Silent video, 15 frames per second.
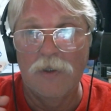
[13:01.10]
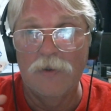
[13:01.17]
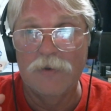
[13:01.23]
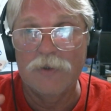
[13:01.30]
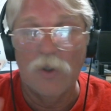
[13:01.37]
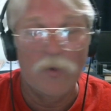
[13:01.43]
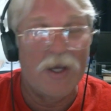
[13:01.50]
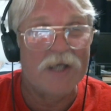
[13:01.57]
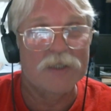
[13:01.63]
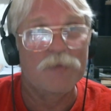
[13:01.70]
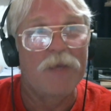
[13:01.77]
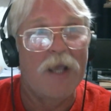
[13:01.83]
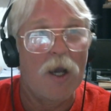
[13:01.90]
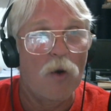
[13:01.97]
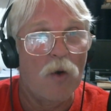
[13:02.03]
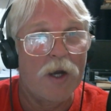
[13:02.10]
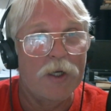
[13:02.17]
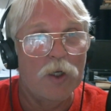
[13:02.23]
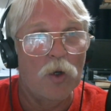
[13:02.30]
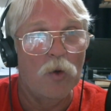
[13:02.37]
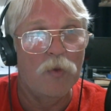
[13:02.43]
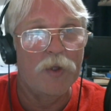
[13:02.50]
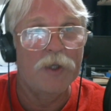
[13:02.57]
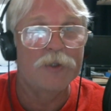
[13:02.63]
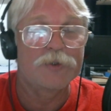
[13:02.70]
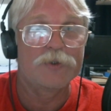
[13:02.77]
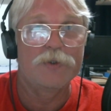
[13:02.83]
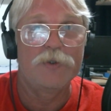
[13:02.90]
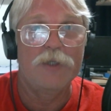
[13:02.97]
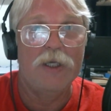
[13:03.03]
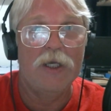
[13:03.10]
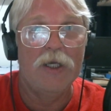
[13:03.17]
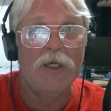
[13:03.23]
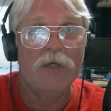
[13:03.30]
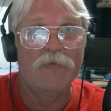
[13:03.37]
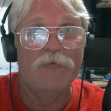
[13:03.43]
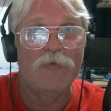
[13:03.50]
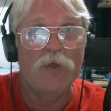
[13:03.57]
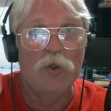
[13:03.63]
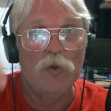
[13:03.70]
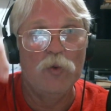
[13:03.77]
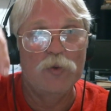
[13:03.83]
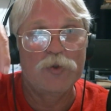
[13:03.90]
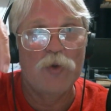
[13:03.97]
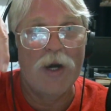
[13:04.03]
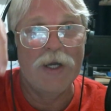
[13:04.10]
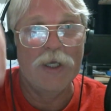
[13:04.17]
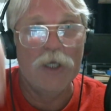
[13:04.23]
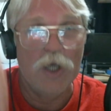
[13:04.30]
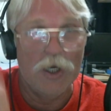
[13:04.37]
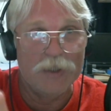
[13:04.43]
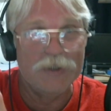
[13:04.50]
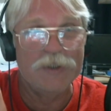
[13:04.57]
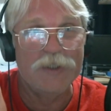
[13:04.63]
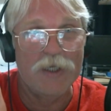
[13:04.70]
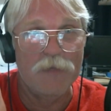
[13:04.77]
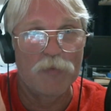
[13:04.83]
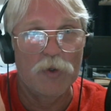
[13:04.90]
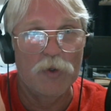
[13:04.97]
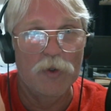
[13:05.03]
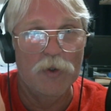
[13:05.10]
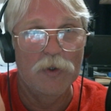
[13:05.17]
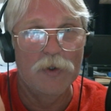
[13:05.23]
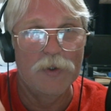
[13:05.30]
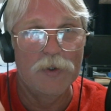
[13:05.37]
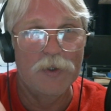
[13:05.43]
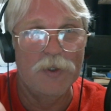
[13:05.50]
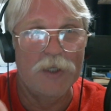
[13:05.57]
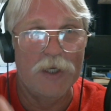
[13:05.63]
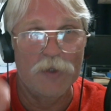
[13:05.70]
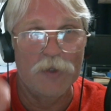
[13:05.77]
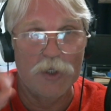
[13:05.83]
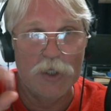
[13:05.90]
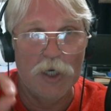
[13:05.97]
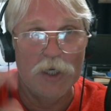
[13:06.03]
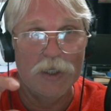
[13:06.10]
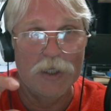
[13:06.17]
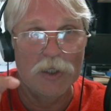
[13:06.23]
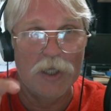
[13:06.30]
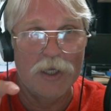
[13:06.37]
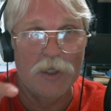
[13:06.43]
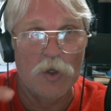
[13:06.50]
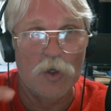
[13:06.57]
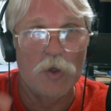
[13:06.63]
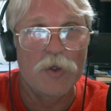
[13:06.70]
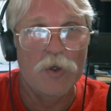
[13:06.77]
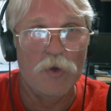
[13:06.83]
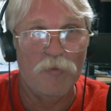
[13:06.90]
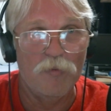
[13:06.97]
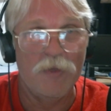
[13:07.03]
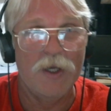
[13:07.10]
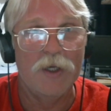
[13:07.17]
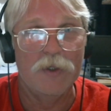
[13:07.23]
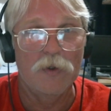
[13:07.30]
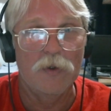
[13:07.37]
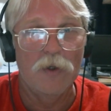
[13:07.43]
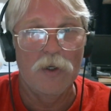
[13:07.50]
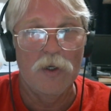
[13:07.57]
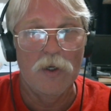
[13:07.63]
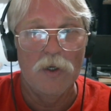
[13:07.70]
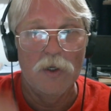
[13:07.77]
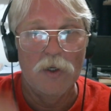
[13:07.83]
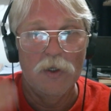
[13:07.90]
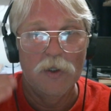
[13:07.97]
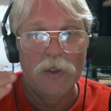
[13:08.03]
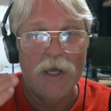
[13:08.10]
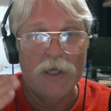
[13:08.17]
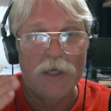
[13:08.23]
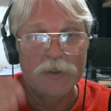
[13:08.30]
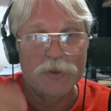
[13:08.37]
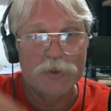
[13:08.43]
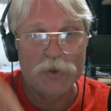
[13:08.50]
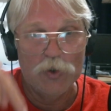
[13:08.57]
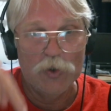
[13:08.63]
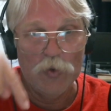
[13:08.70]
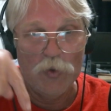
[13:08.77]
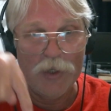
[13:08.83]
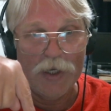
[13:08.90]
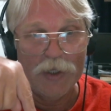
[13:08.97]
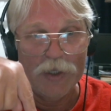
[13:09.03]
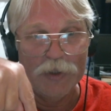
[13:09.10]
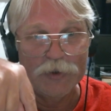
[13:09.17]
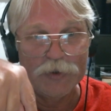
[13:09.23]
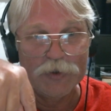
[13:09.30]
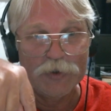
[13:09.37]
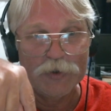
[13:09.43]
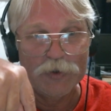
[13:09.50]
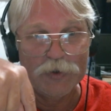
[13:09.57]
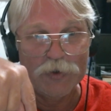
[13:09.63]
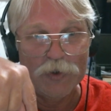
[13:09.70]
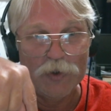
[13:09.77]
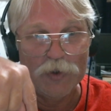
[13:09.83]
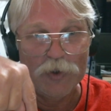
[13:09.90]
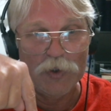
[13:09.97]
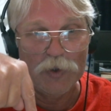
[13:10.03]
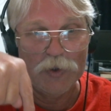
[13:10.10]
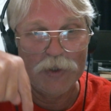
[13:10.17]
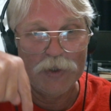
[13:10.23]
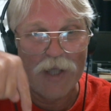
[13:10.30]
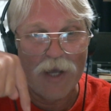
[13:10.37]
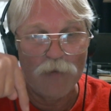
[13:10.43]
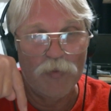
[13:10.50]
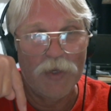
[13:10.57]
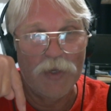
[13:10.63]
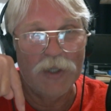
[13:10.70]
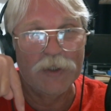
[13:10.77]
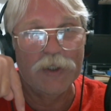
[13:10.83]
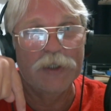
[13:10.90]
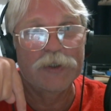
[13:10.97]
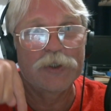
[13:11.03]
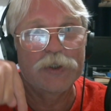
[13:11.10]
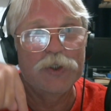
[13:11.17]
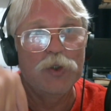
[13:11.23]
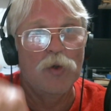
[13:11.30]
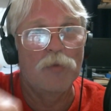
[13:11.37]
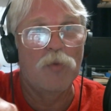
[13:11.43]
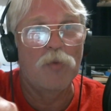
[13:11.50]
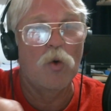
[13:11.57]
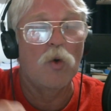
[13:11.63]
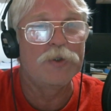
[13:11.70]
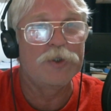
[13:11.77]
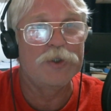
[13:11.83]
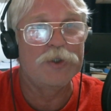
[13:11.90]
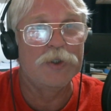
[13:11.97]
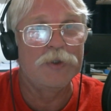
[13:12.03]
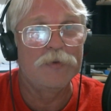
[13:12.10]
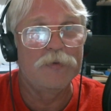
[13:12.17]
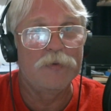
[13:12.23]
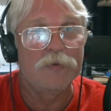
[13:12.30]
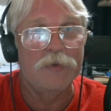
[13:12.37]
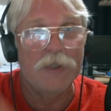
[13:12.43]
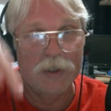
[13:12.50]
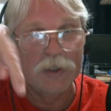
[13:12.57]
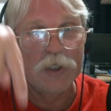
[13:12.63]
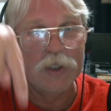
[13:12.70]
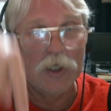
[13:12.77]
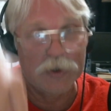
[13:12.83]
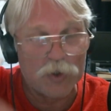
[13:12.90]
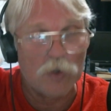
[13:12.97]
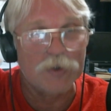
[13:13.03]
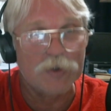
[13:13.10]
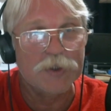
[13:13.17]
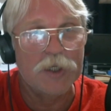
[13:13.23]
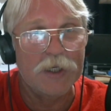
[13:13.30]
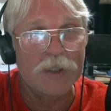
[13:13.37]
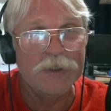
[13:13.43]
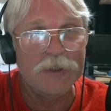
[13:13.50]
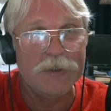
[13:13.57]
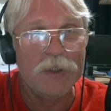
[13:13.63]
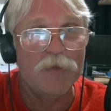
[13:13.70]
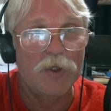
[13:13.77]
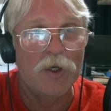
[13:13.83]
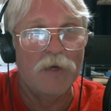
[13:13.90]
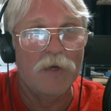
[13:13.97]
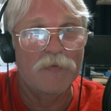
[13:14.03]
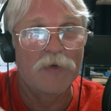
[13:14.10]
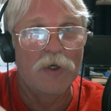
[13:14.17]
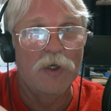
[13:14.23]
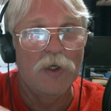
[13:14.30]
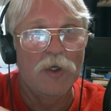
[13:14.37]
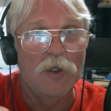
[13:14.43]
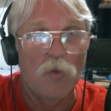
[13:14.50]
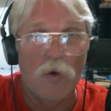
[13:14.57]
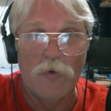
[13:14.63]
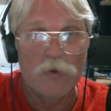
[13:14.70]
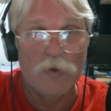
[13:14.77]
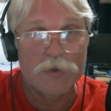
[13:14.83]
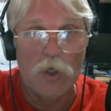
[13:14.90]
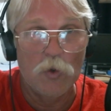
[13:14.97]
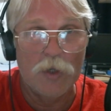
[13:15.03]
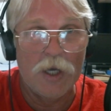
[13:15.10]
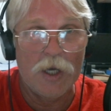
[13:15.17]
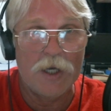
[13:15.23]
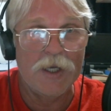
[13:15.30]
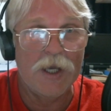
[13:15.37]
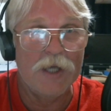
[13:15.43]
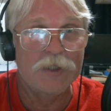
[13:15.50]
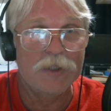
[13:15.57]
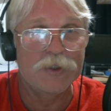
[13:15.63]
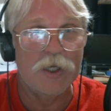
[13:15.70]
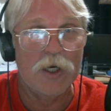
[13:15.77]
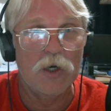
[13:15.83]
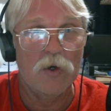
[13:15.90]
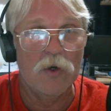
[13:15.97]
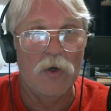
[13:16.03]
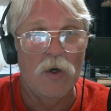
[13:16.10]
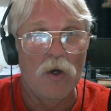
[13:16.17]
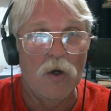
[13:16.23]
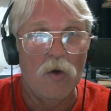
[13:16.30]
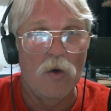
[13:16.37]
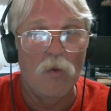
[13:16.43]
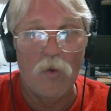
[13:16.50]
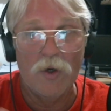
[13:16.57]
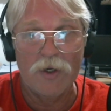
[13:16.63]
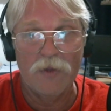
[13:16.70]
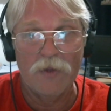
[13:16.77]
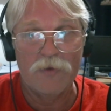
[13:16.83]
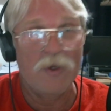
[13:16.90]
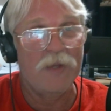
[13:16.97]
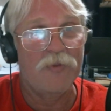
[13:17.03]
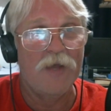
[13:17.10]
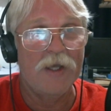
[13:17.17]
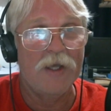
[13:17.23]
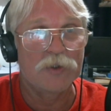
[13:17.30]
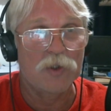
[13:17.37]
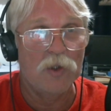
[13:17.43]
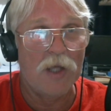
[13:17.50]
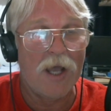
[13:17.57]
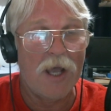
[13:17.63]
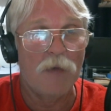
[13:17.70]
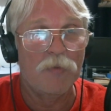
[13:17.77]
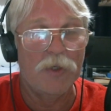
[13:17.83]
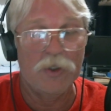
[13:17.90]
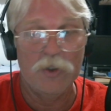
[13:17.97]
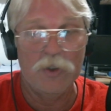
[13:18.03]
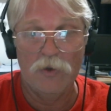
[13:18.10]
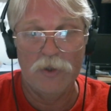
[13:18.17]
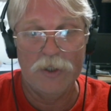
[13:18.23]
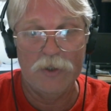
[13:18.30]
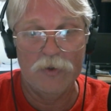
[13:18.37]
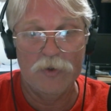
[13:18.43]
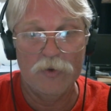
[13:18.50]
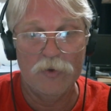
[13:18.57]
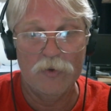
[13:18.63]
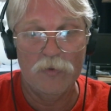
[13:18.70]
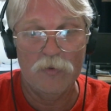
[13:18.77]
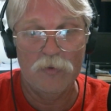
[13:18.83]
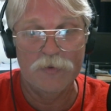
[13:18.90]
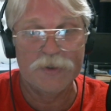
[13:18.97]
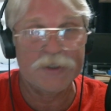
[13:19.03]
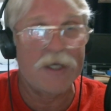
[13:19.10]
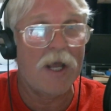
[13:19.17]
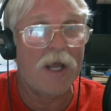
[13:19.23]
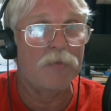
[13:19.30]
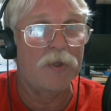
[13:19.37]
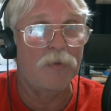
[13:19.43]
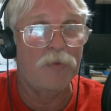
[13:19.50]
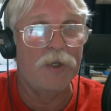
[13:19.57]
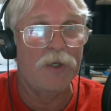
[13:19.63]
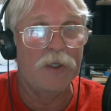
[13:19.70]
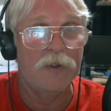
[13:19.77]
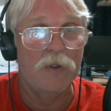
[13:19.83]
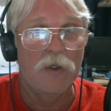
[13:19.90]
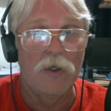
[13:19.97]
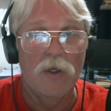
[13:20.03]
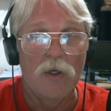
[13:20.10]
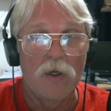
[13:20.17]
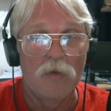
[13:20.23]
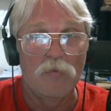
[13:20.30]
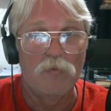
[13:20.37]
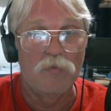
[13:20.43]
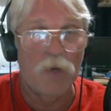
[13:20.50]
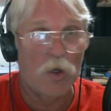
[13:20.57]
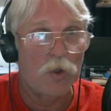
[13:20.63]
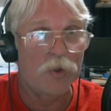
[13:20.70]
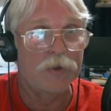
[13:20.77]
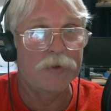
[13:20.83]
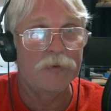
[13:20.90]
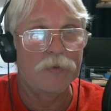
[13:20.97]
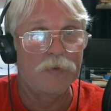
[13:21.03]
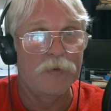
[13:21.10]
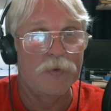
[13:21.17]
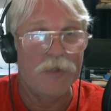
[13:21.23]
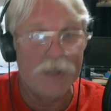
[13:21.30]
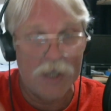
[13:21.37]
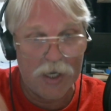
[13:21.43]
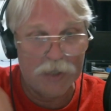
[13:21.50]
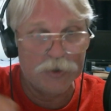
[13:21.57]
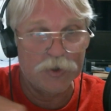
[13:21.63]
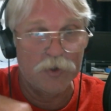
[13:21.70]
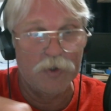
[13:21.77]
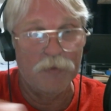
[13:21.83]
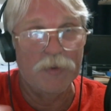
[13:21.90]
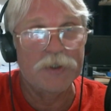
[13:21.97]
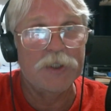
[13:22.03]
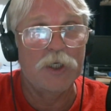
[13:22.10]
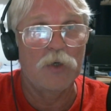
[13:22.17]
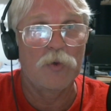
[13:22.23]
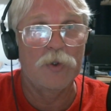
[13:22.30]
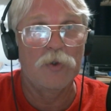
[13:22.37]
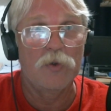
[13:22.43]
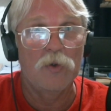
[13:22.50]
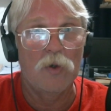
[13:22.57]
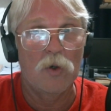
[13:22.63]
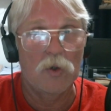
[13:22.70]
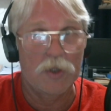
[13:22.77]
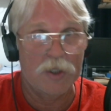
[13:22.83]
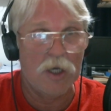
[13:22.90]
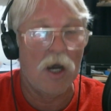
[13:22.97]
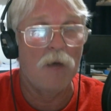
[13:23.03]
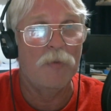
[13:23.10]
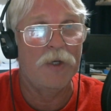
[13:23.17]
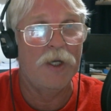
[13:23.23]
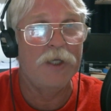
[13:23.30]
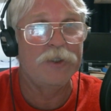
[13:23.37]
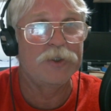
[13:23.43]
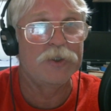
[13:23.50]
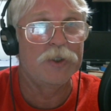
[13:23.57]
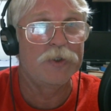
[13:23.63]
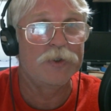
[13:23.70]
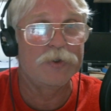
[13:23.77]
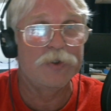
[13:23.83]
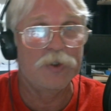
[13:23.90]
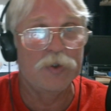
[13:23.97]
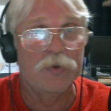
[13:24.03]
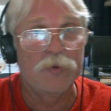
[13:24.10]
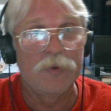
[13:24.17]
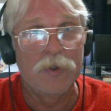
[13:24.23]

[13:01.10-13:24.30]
don't ask me how I know this. If you try to cut deeper than the cutting length on your bit, as soon as that bit gets to a portion, it cut, starts cutting deep enough where there's no cutting edge there, one of three things will happen. You'll either snap the bit, burn the edge of the material, or a combination of the two.